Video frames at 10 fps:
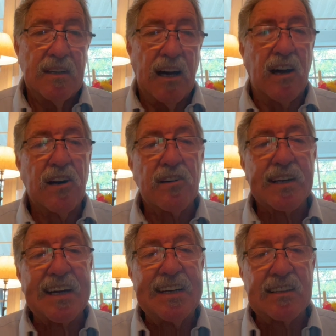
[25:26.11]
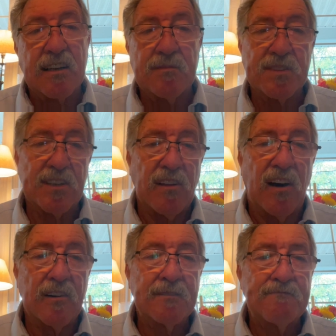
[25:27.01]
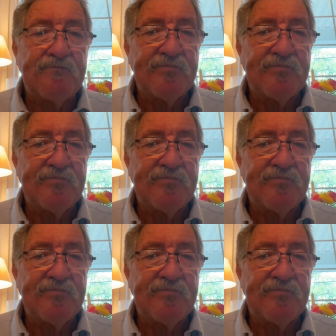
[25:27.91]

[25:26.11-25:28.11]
A hurricane comes along